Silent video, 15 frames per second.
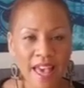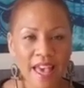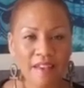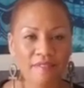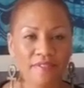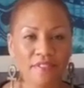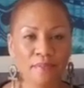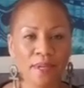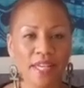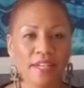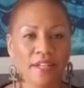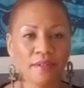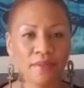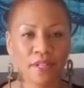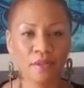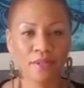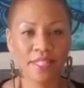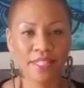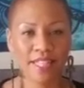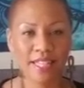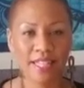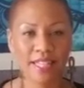And from here, we're
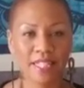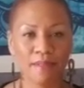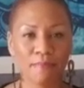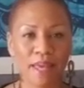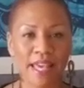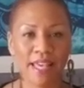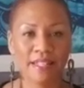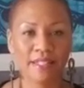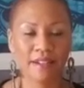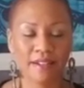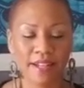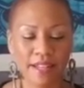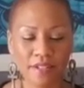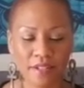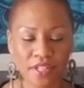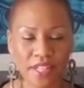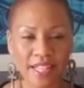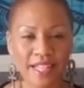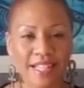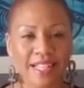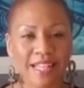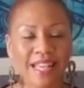going to expand our
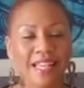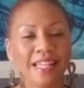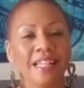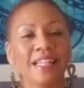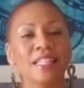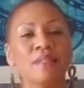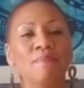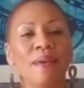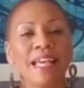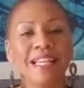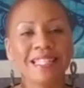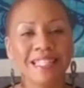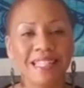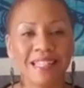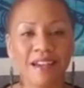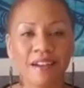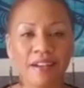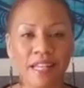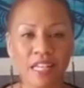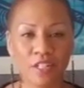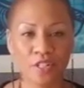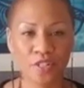energy. And in expanding our
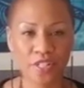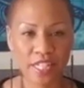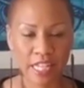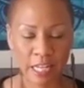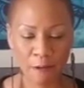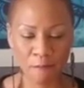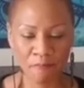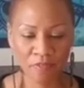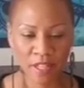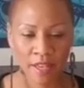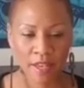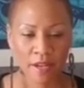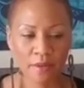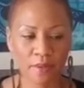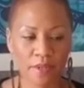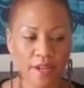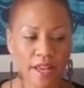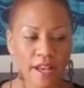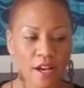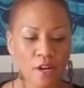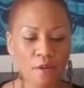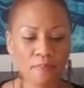energy, we're
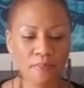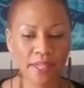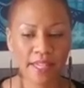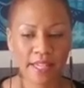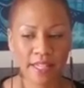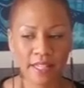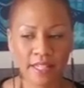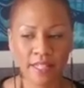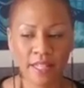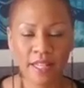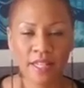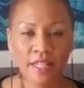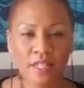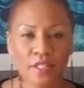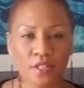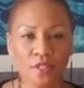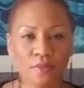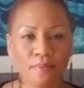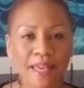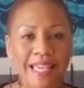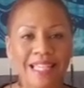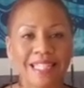helping to
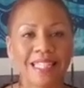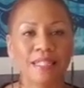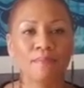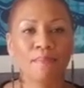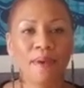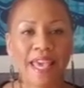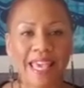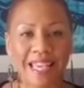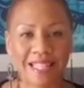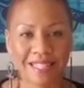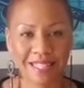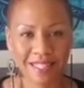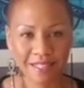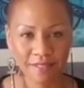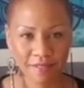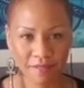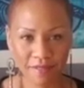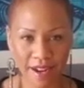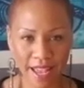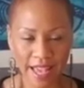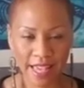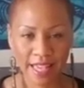make space,
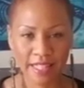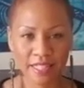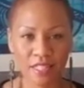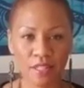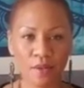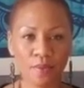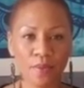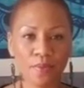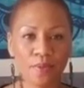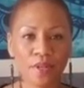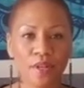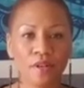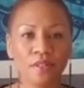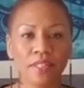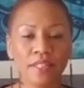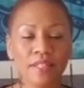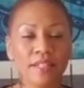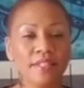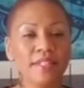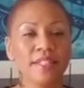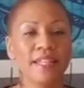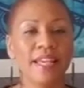right? And so when we're holding
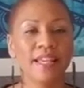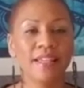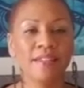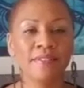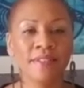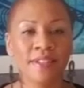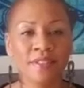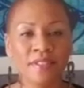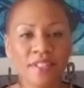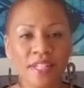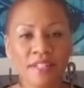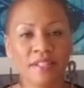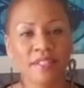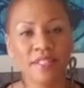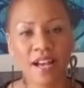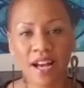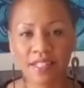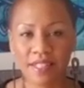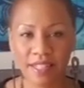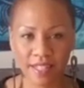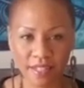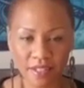on to negative energy or
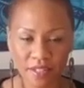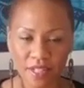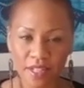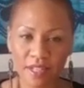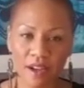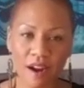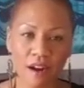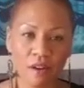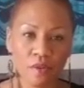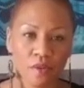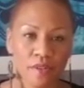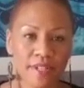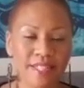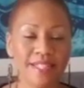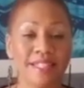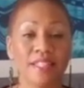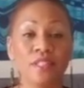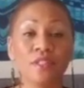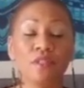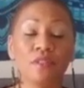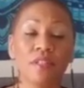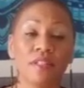toxic energy, our aura tends
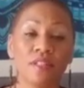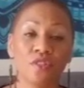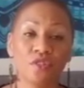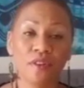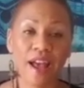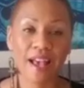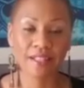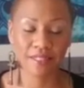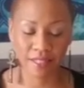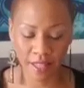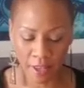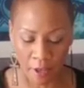to contract.